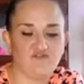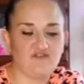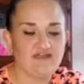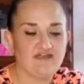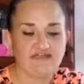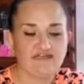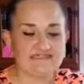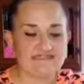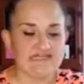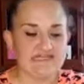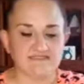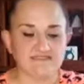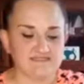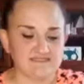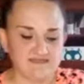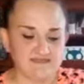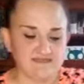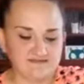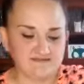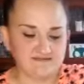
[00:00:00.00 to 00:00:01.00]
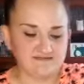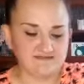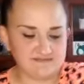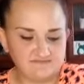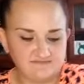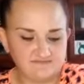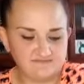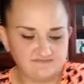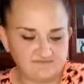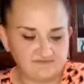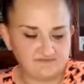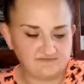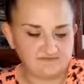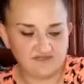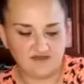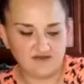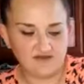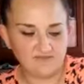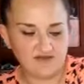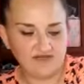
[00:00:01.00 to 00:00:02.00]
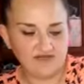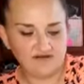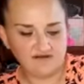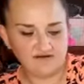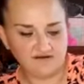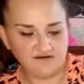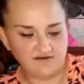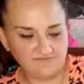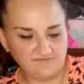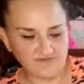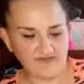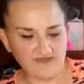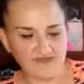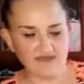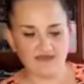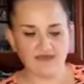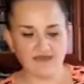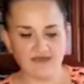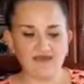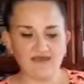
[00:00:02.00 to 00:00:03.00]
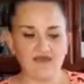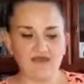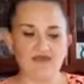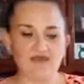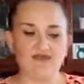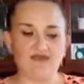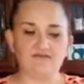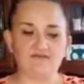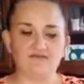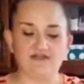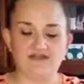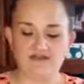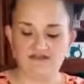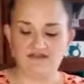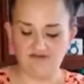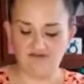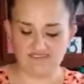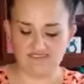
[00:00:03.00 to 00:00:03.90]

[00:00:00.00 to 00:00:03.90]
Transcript: like 10 cents. They're not bad at all. And I always